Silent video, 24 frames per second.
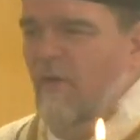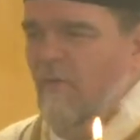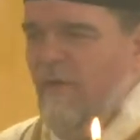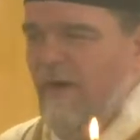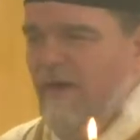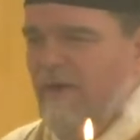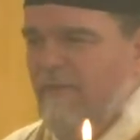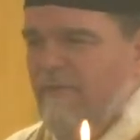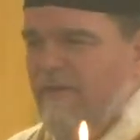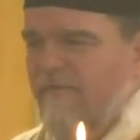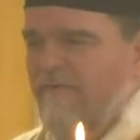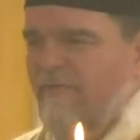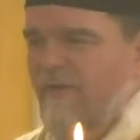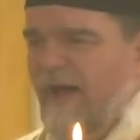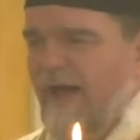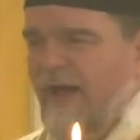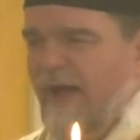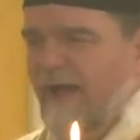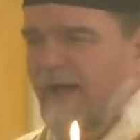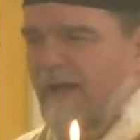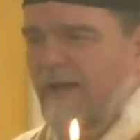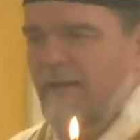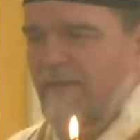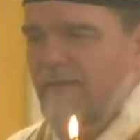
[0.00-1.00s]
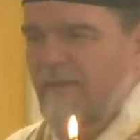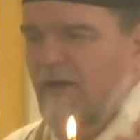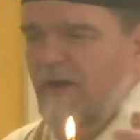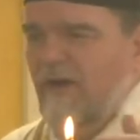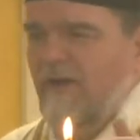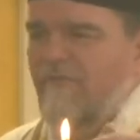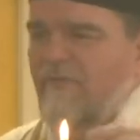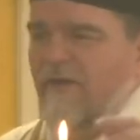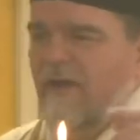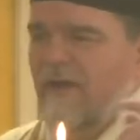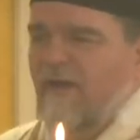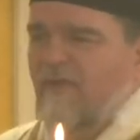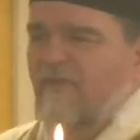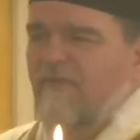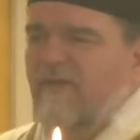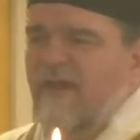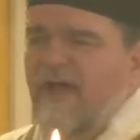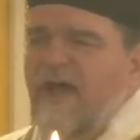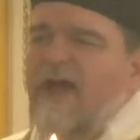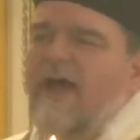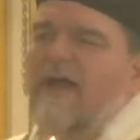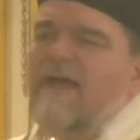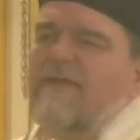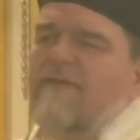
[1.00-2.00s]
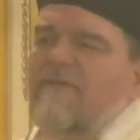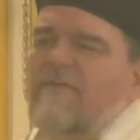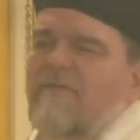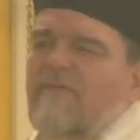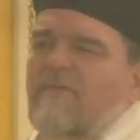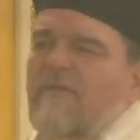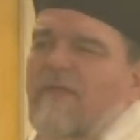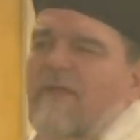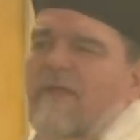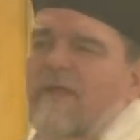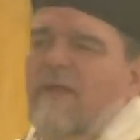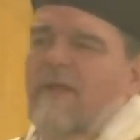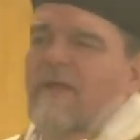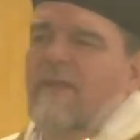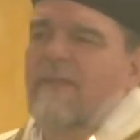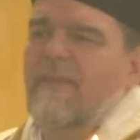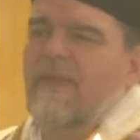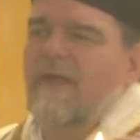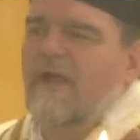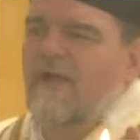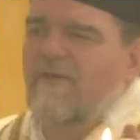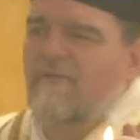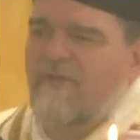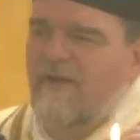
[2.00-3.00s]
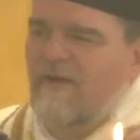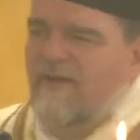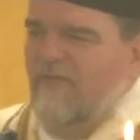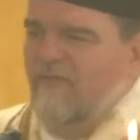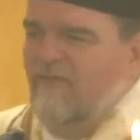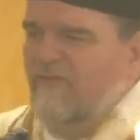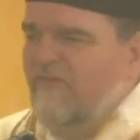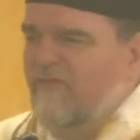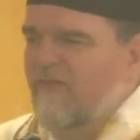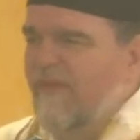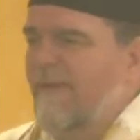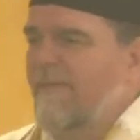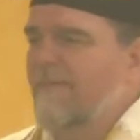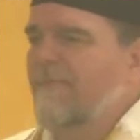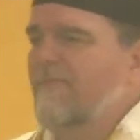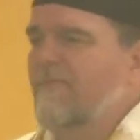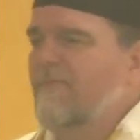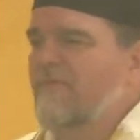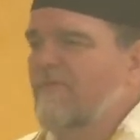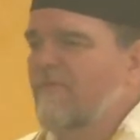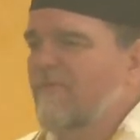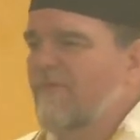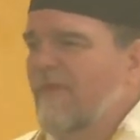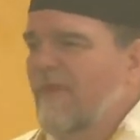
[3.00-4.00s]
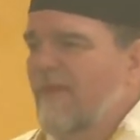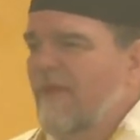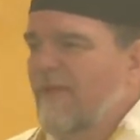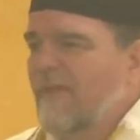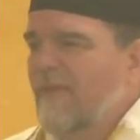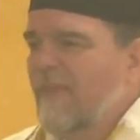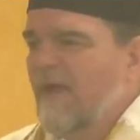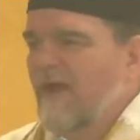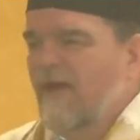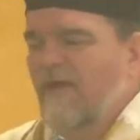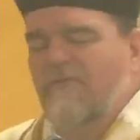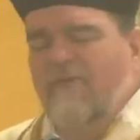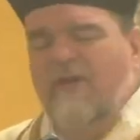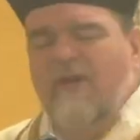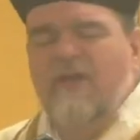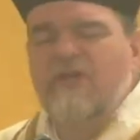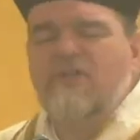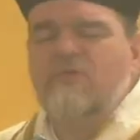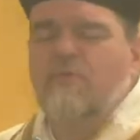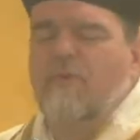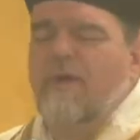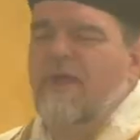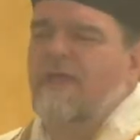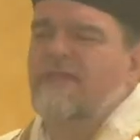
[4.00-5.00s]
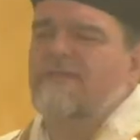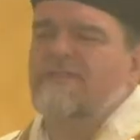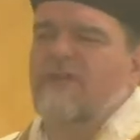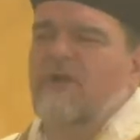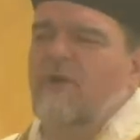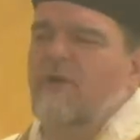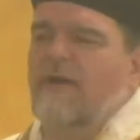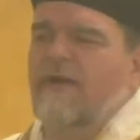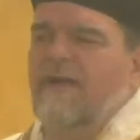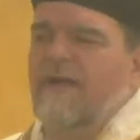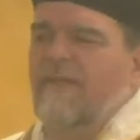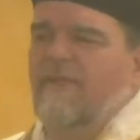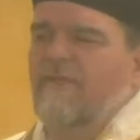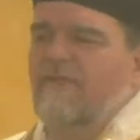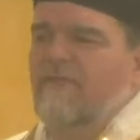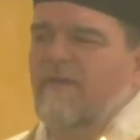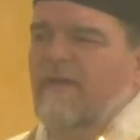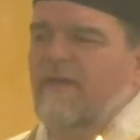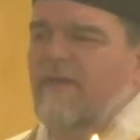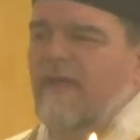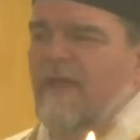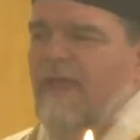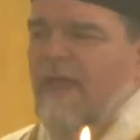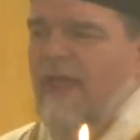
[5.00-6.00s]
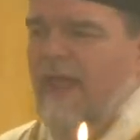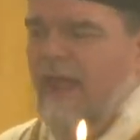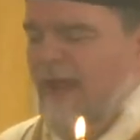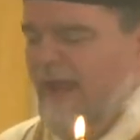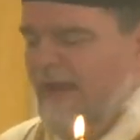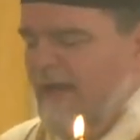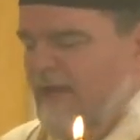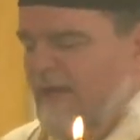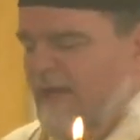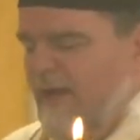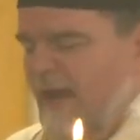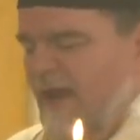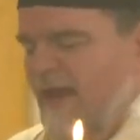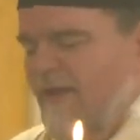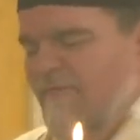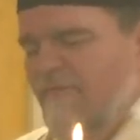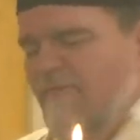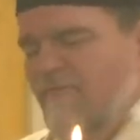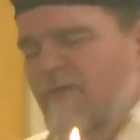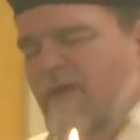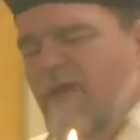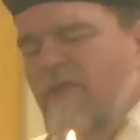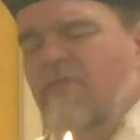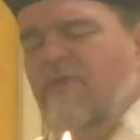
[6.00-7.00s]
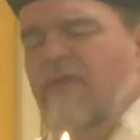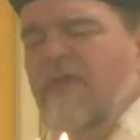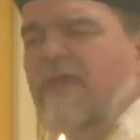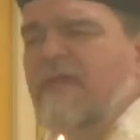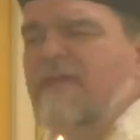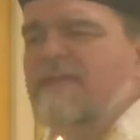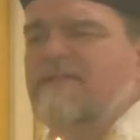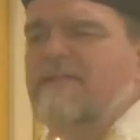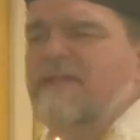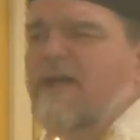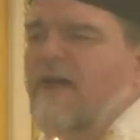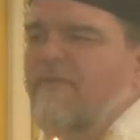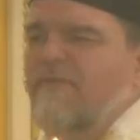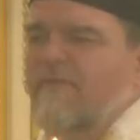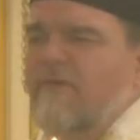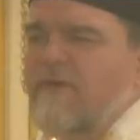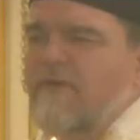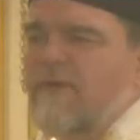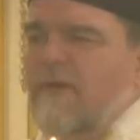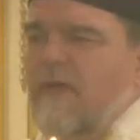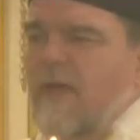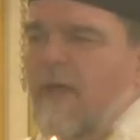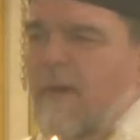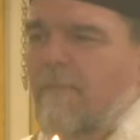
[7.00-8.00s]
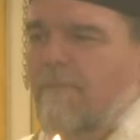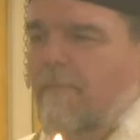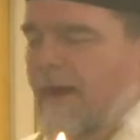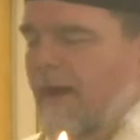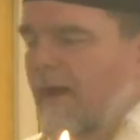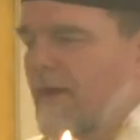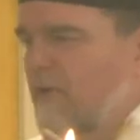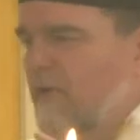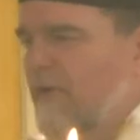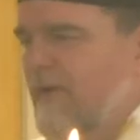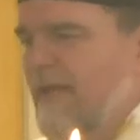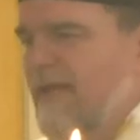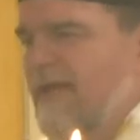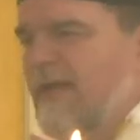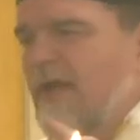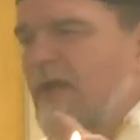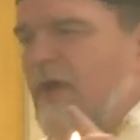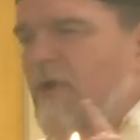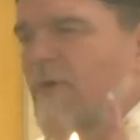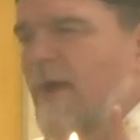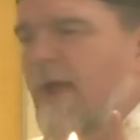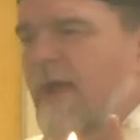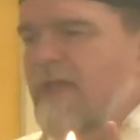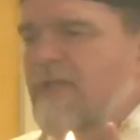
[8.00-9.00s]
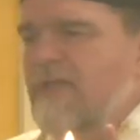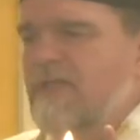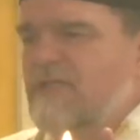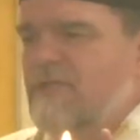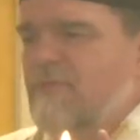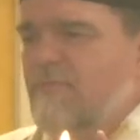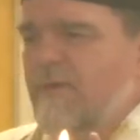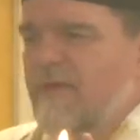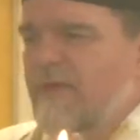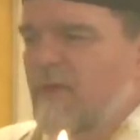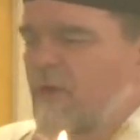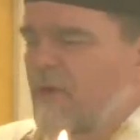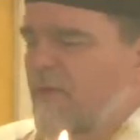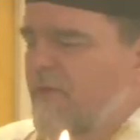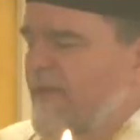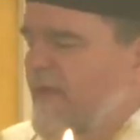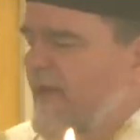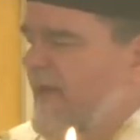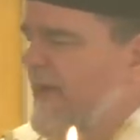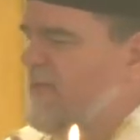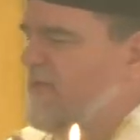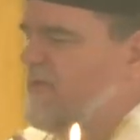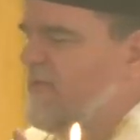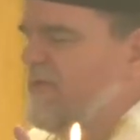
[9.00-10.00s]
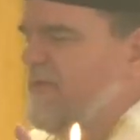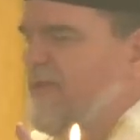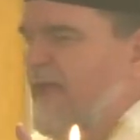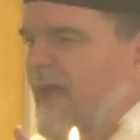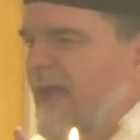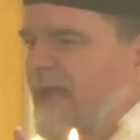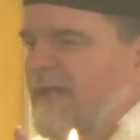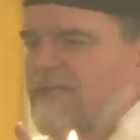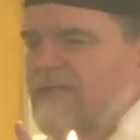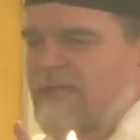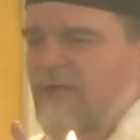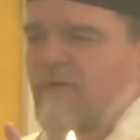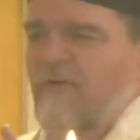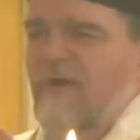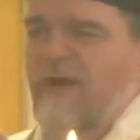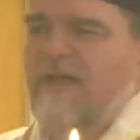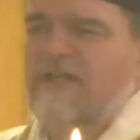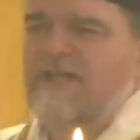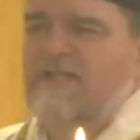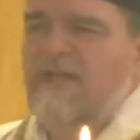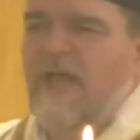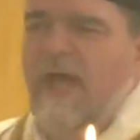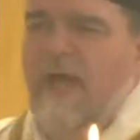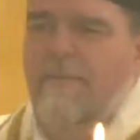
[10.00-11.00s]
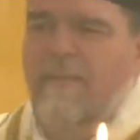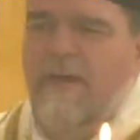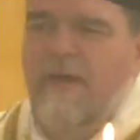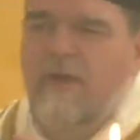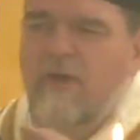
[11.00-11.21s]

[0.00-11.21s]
what do we find? There are various lies, there are various sins, there are various ways to go against it, and everything is covered. By looking at Christ, we know the answer to Antichrist. By